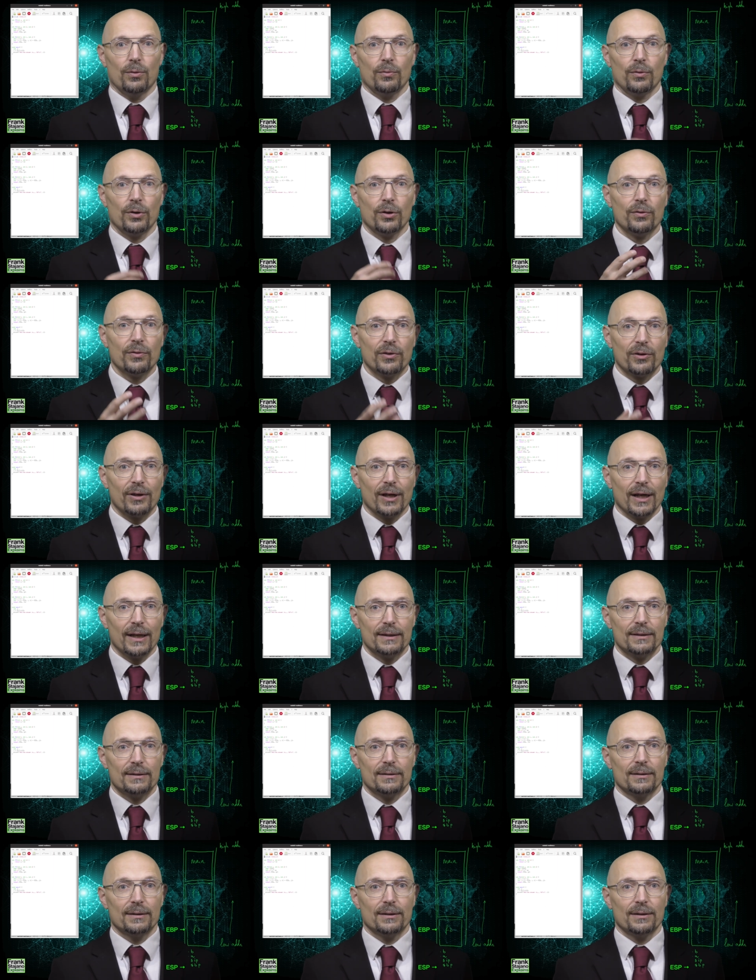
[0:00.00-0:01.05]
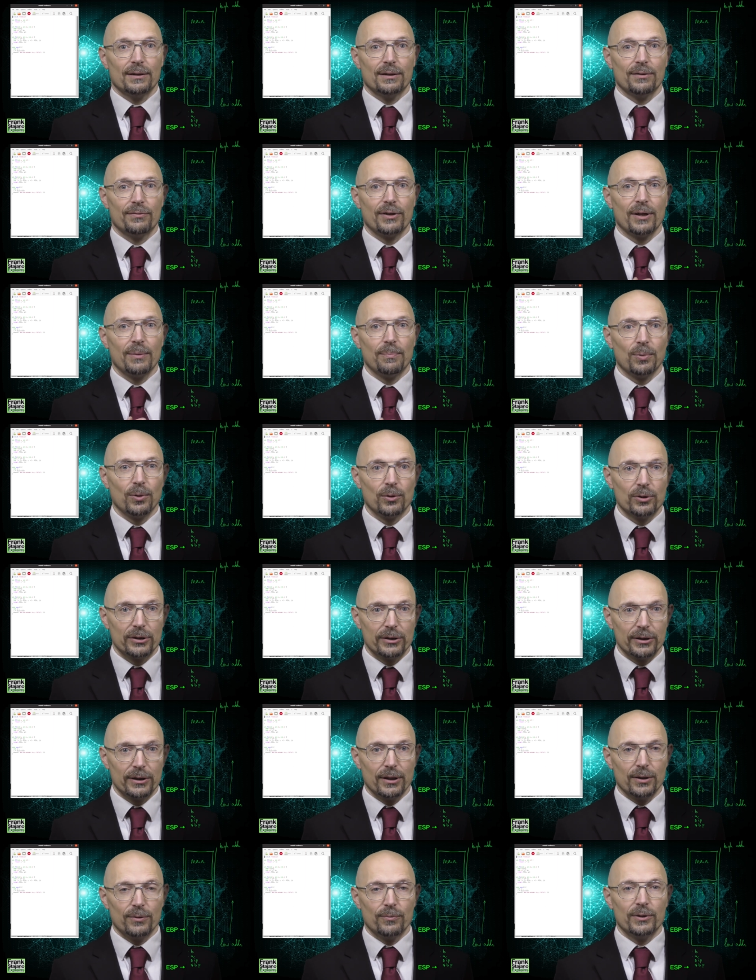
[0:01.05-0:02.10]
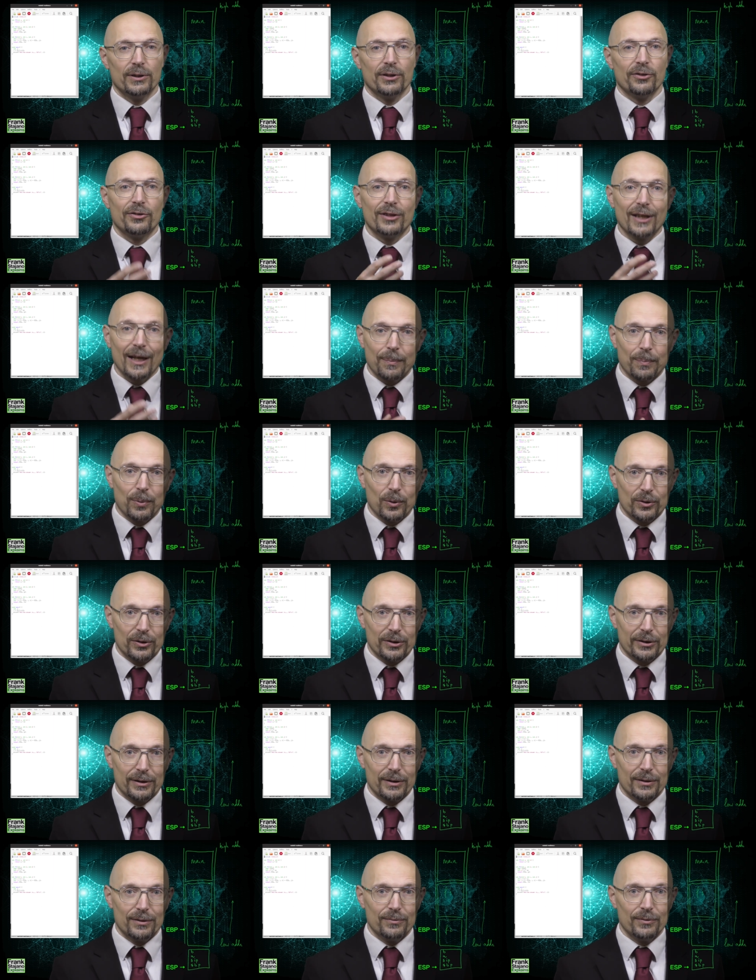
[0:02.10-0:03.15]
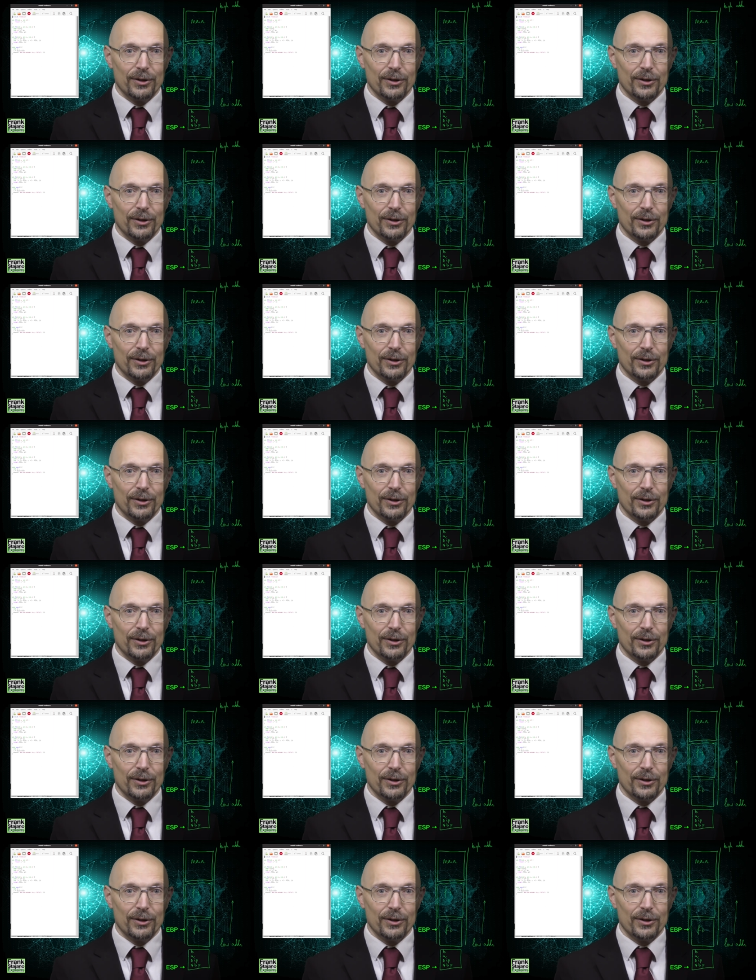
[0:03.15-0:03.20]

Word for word: We overwrite the frame pointer with a stack pointer,